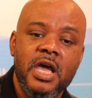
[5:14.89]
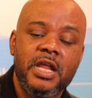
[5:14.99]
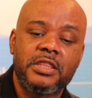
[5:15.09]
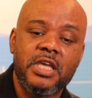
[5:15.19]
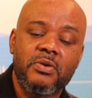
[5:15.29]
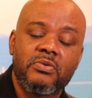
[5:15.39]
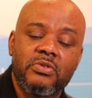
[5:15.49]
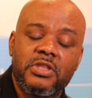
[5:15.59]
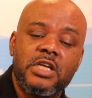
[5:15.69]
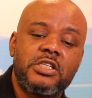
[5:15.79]
and I think
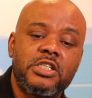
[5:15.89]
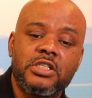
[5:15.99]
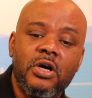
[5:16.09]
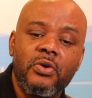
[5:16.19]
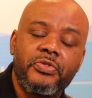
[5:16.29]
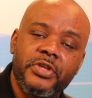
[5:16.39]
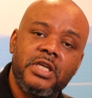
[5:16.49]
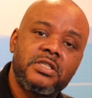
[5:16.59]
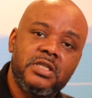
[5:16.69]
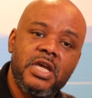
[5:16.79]
they showed
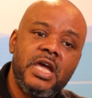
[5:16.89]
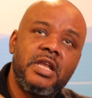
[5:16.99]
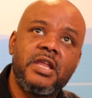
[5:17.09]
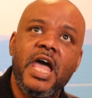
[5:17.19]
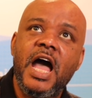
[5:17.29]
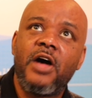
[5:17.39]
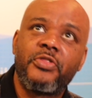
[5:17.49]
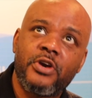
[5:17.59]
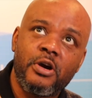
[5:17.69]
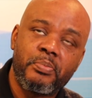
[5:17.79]
this in how
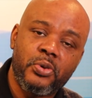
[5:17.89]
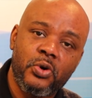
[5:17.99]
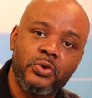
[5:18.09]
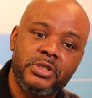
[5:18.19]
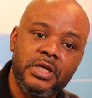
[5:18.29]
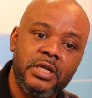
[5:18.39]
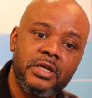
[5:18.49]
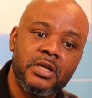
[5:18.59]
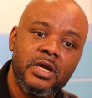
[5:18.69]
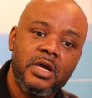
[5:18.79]
they're approaching